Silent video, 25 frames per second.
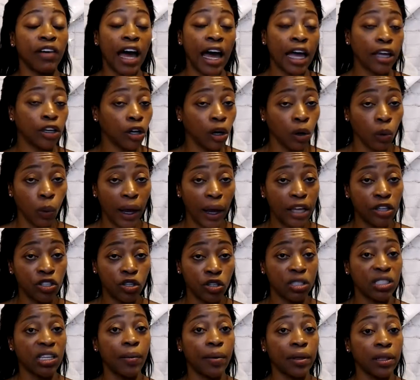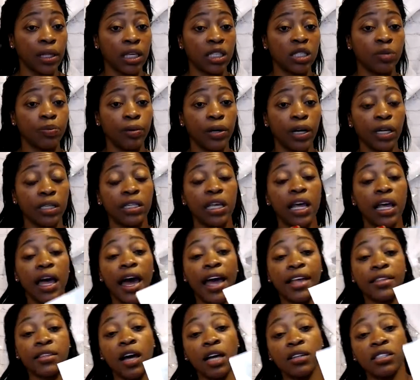find your way to some of these books.
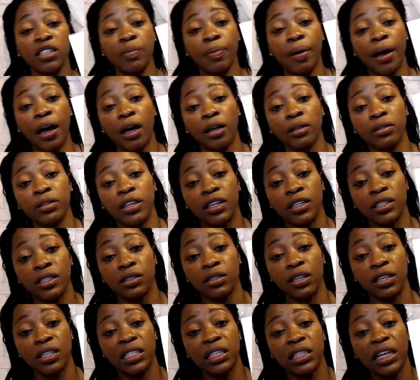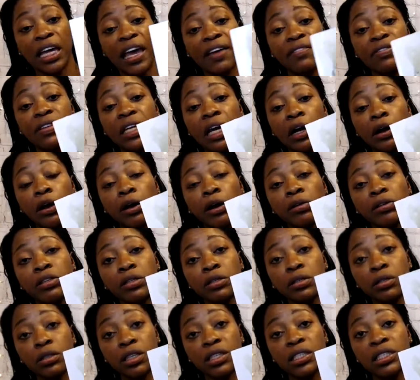I talked about the the slave
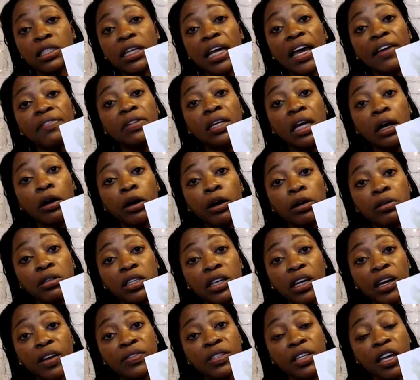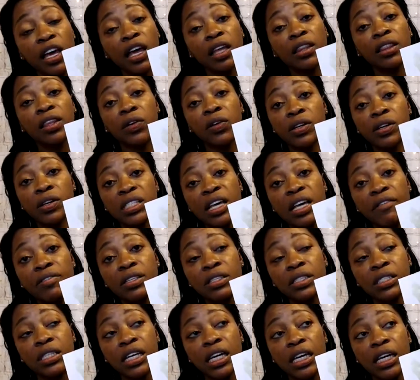narr- the slave narratives. There are
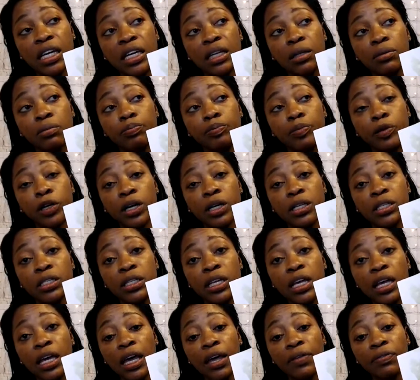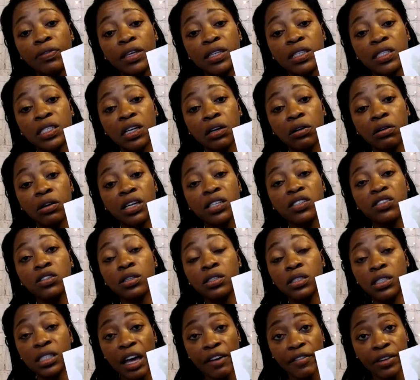17 books in this
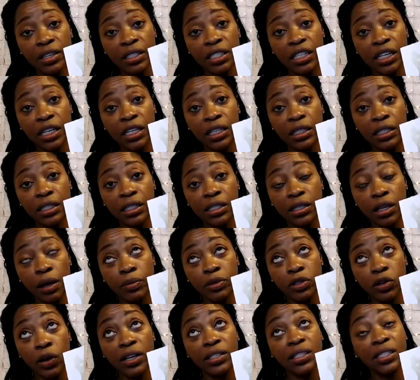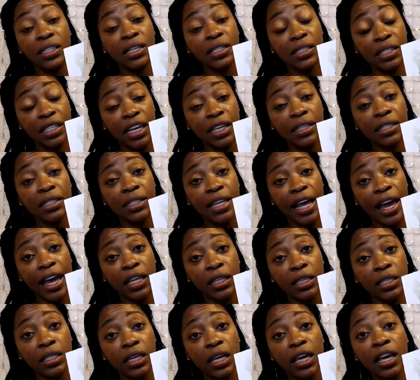series. 17, I'm sorry, 16
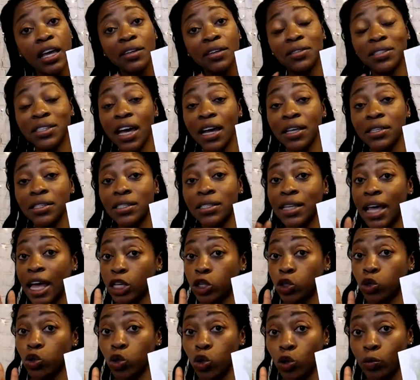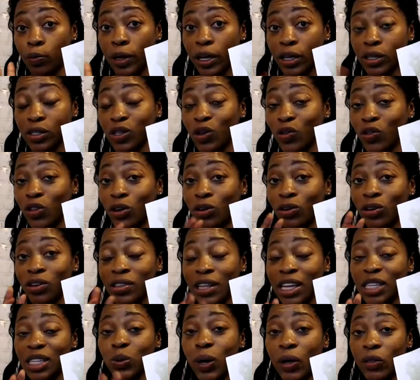states. Texas has two books, so
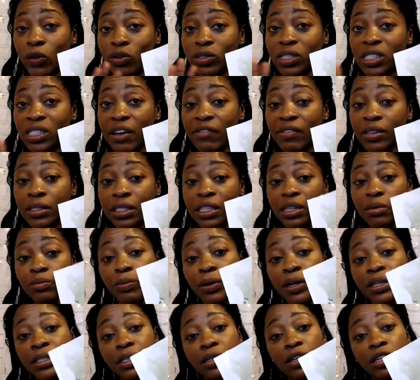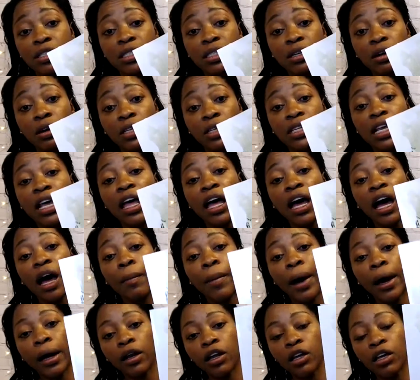there that's why there's 17 books in the series.
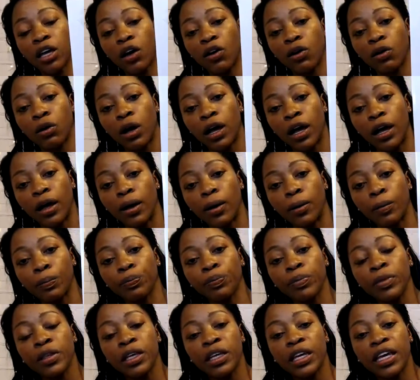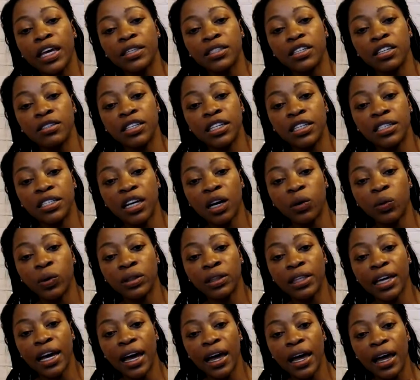I'm not going to go um, into
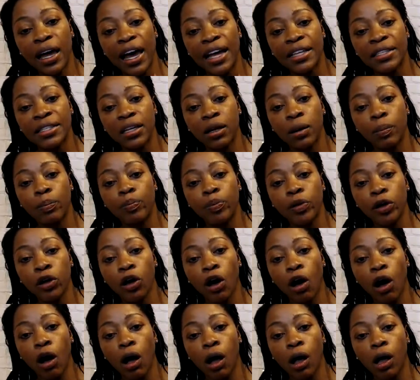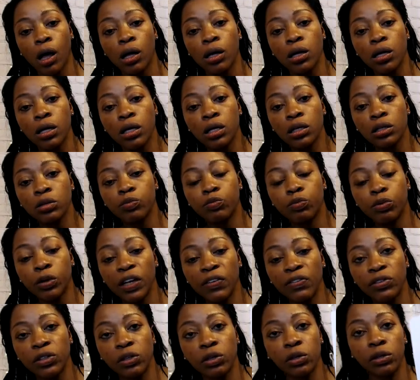detail with that. I did a book haul,
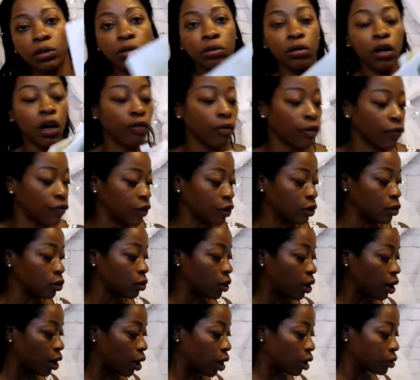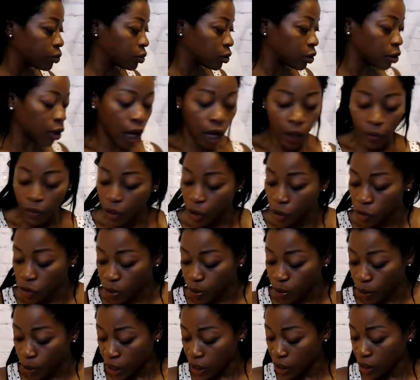brief little overview on on
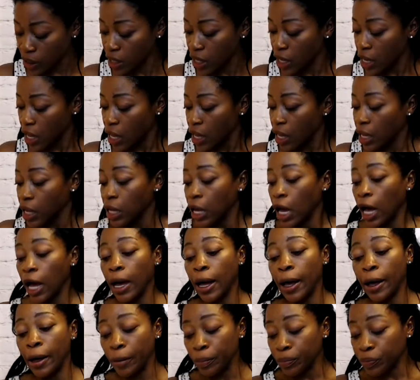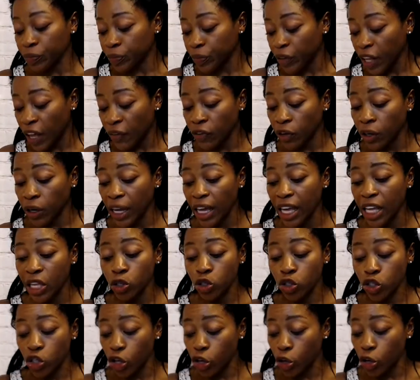those books. Um, if you're
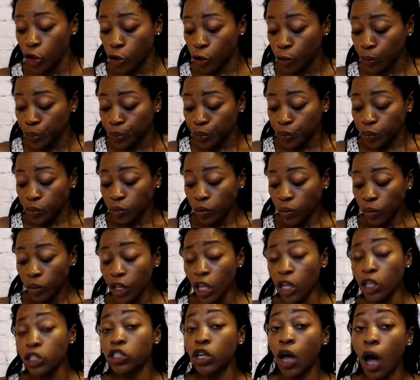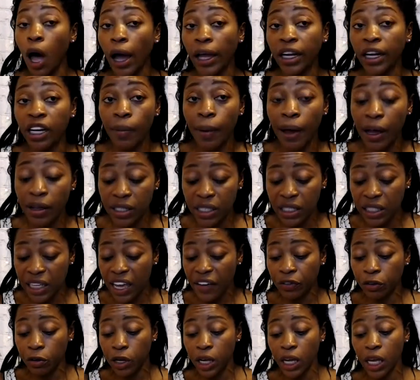into talking about
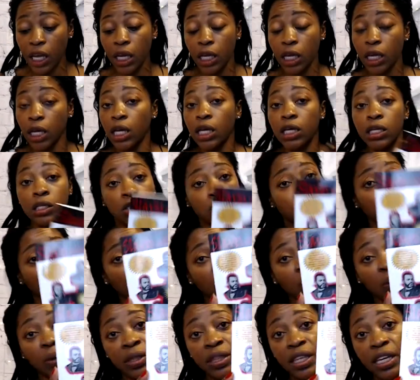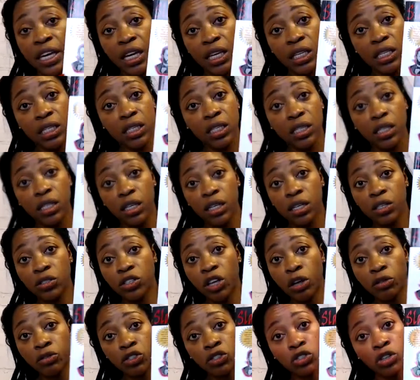slavery, start with this.
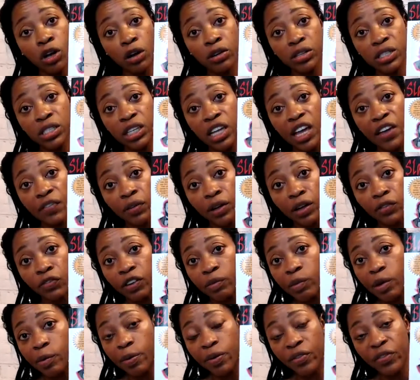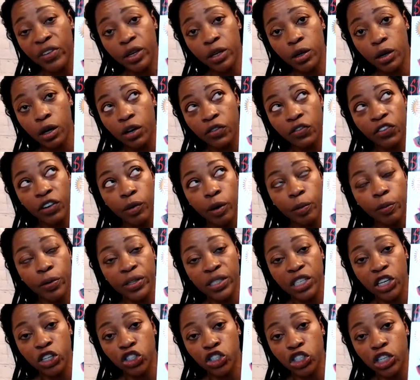Don't start slavery from a from a
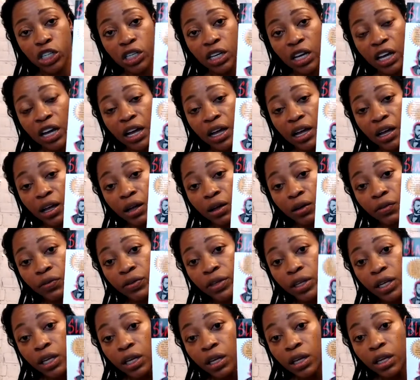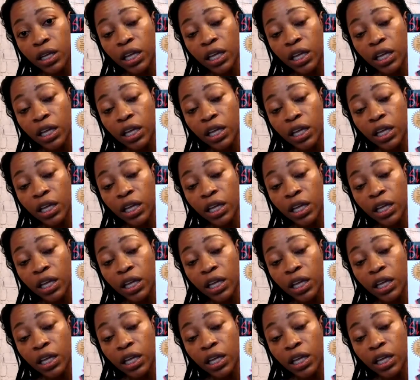position of